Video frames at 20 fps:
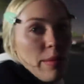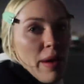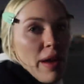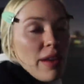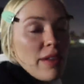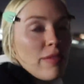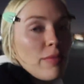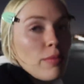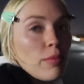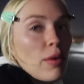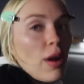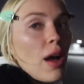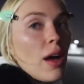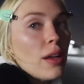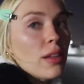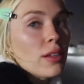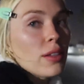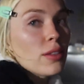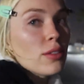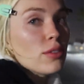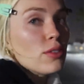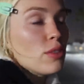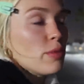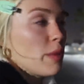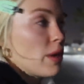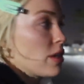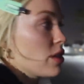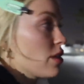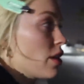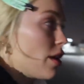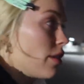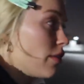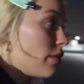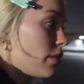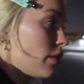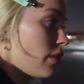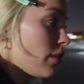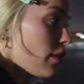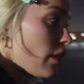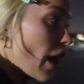might have brought a little too much stuff.
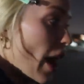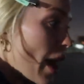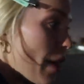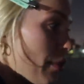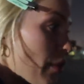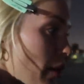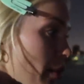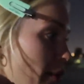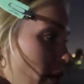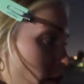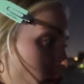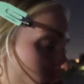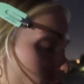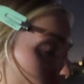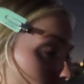I brought a pillow. Did